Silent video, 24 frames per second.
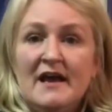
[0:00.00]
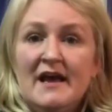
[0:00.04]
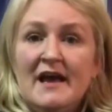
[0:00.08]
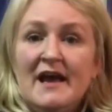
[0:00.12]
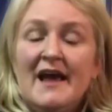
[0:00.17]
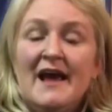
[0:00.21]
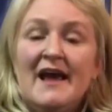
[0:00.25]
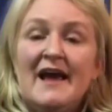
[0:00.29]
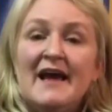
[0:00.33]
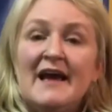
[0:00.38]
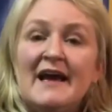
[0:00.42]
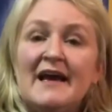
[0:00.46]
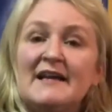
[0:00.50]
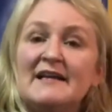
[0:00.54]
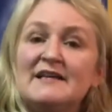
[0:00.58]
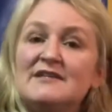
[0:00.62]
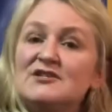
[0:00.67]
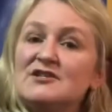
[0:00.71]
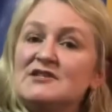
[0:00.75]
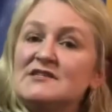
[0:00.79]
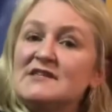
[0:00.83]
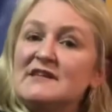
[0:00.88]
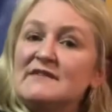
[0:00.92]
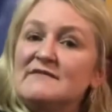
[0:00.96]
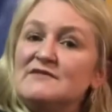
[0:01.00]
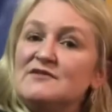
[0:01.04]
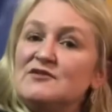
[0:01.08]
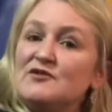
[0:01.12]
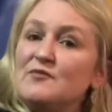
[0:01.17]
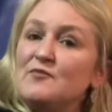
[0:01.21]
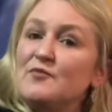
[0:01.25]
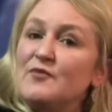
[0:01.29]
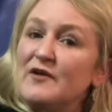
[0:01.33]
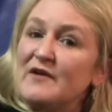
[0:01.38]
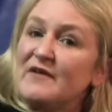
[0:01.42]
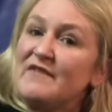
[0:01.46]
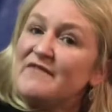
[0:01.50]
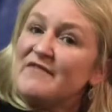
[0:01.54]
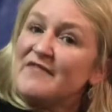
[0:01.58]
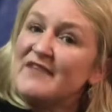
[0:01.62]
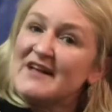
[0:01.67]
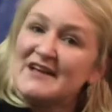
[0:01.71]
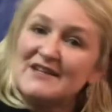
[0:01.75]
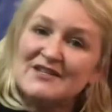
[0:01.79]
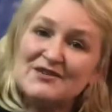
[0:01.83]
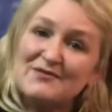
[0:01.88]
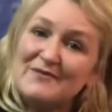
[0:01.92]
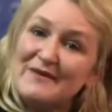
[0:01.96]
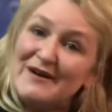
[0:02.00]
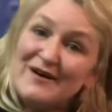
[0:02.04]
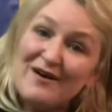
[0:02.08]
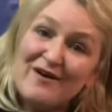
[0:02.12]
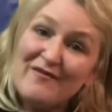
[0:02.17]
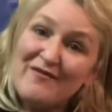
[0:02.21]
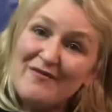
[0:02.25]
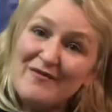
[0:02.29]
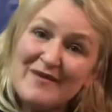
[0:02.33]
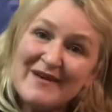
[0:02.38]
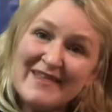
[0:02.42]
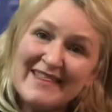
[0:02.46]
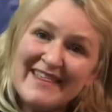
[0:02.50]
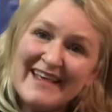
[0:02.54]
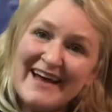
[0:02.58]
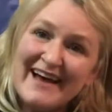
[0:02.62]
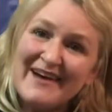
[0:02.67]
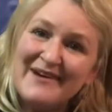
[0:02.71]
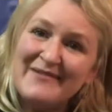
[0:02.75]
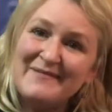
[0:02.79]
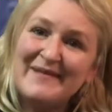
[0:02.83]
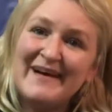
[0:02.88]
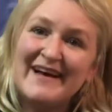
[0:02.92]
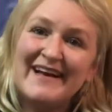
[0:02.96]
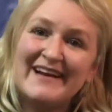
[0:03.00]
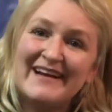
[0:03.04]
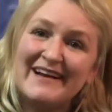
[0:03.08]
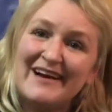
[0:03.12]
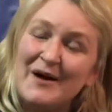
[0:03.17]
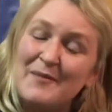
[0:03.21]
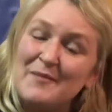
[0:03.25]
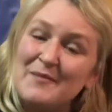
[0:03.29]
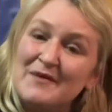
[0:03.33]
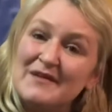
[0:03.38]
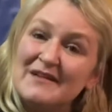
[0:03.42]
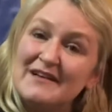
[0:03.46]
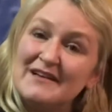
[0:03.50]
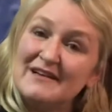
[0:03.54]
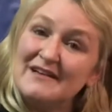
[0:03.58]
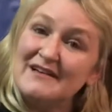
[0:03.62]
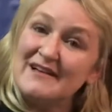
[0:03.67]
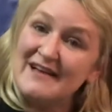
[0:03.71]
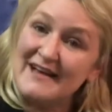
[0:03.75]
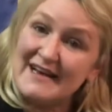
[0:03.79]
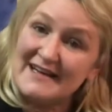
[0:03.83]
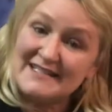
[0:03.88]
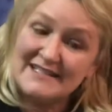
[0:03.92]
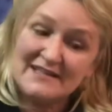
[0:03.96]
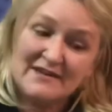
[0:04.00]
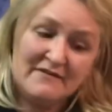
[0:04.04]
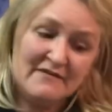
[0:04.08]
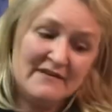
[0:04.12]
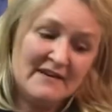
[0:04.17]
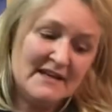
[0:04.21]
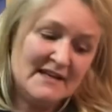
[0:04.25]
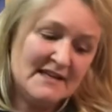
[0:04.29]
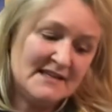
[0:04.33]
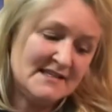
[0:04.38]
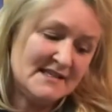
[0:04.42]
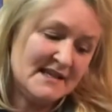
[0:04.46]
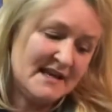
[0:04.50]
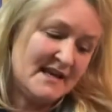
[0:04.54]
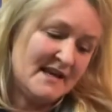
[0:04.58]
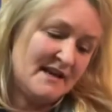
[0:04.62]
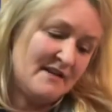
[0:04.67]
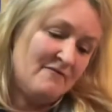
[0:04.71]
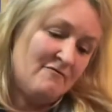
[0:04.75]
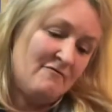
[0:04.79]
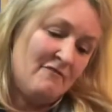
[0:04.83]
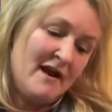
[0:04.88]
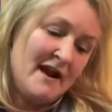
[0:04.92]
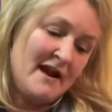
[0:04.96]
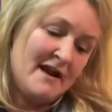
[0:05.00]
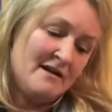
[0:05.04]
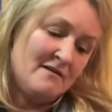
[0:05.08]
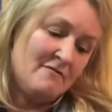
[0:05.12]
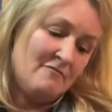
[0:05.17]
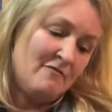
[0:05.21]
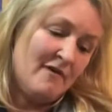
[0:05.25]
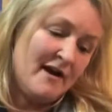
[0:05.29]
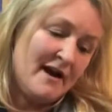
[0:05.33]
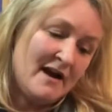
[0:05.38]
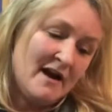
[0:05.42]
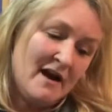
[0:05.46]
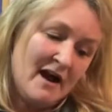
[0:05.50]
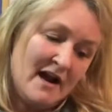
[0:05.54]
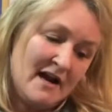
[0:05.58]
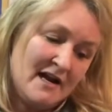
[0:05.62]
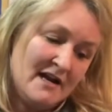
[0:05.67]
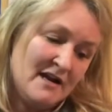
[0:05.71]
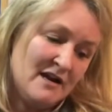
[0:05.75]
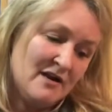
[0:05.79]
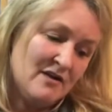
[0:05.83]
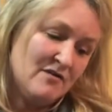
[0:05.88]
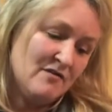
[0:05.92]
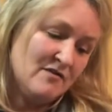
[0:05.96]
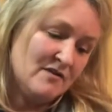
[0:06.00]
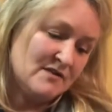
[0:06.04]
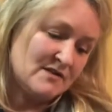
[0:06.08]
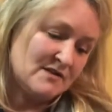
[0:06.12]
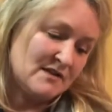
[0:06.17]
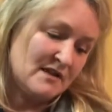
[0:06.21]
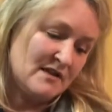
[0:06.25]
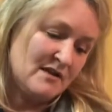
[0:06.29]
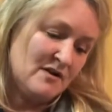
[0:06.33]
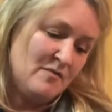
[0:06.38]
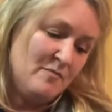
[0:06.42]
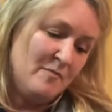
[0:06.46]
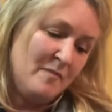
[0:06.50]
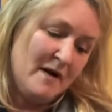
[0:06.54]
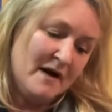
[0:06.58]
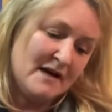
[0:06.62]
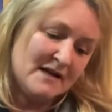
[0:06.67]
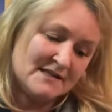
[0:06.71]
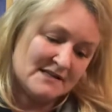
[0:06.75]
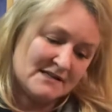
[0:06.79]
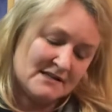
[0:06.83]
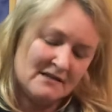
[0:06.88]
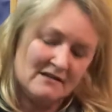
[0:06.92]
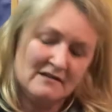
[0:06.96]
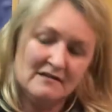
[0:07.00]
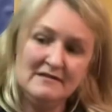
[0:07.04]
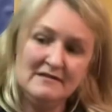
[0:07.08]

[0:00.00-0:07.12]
And it just gives you a brief thing to read over with them and a couple little activities they can write right on here. There's a little puzzle.